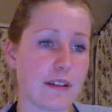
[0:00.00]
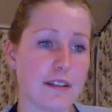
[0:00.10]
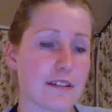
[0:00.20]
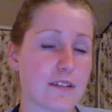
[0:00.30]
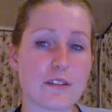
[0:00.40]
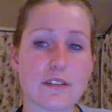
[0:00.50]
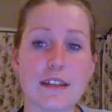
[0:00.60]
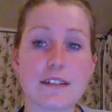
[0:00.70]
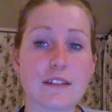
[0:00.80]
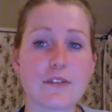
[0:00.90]
there's just
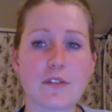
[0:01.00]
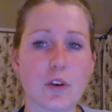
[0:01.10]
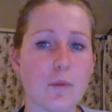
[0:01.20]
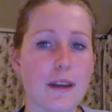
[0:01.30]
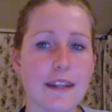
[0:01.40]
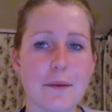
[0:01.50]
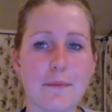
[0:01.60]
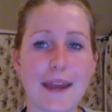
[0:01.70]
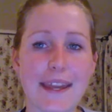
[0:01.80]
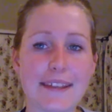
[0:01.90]
so many
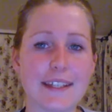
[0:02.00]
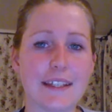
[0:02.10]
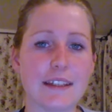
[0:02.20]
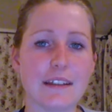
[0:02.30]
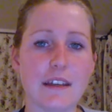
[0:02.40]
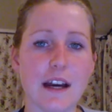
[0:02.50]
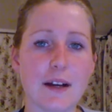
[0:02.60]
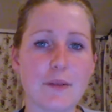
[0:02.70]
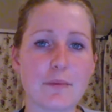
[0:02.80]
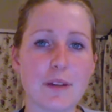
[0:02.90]
amazing
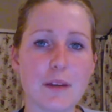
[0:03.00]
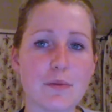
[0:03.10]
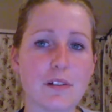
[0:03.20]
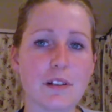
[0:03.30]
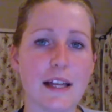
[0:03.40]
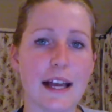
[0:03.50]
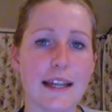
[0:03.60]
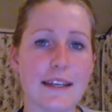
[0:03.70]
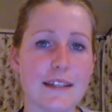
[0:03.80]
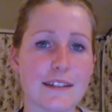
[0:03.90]
young people,
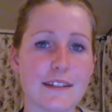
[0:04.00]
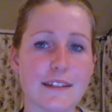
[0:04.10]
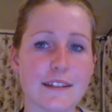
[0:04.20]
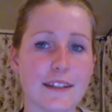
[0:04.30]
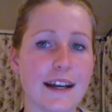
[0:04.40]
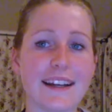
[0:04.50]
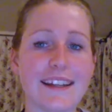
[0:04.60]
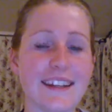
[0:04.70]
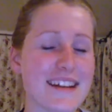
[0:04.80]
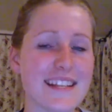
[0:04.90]
and young,
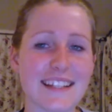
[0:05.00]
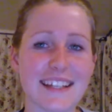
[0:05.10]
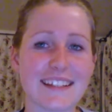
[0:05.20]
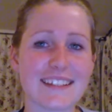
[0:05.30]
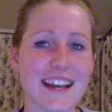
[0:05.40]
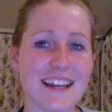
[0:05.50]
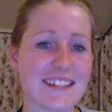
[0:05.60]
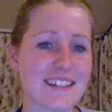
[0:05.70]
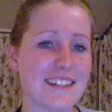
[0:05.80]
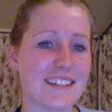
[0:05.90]
energetic,
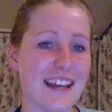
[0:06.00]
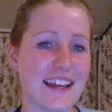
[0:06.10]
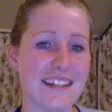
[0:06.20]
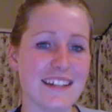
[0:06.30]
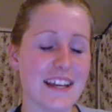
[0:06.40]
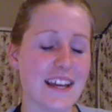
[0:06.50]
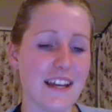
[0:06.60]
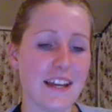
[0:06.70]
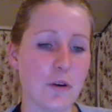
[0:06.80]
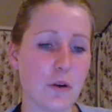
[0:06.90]
excited, and
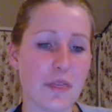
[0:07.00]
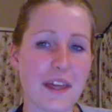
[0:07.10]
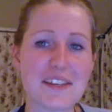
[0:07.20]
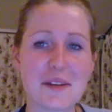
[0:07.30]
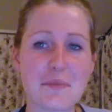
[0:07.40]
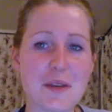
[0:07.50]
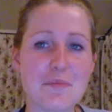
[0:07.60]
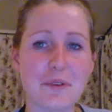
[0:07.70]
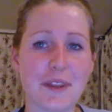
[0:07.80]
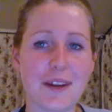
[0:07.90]
authentic
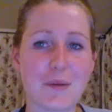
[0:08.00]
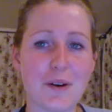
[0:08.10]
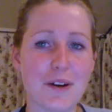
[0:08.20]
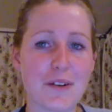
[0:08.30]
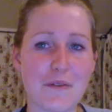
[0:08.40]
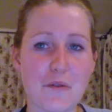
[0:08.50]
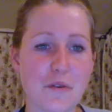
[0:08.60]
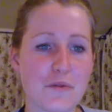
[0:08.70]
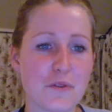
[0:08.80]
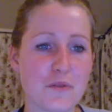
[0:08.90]
people that are part of the
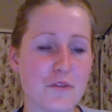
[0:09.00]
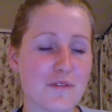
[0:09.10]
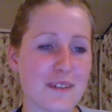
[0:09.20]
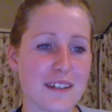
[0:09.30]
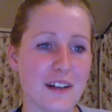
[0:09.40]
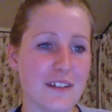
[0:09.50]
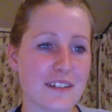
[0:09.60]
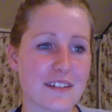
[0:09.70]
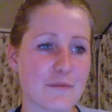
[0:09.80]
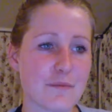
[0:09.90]
raw foods movement now, and
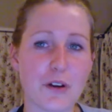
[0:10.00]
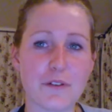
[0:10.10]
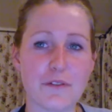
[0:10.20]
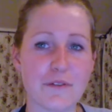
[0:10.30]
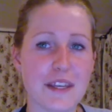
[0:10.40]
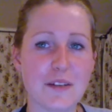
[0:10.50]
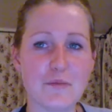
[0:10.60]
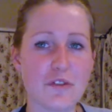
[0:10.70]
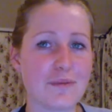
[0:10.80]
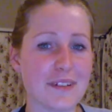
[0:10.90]
just part of the
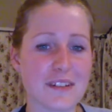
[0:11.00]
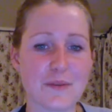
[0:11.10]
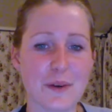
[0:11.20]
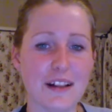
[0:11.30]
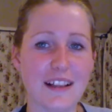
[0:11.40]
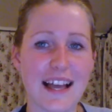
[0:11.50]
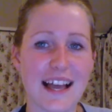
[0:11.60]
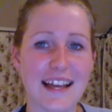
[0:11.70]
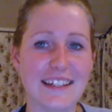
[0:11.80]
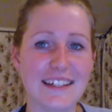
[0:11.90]
vegan movement as well.
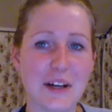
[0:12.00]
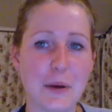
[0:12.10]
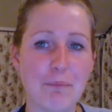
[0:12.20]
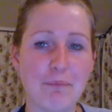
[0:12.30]
And